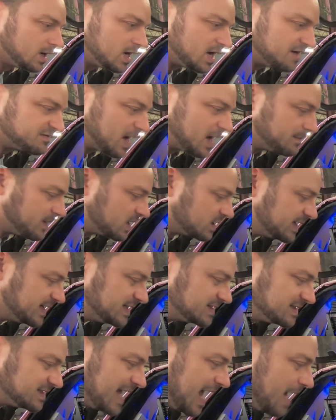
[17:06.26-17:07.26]
I've got my lead
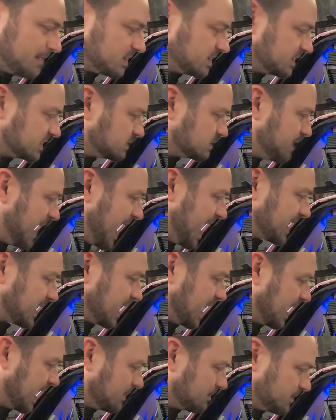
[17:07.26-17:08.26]
stabbed in this back
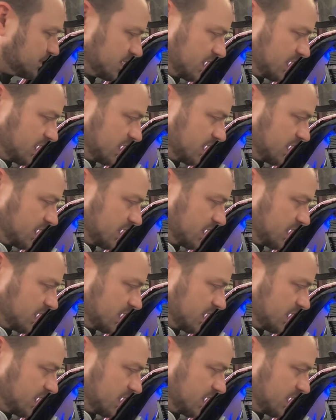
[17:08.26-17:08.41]
amp,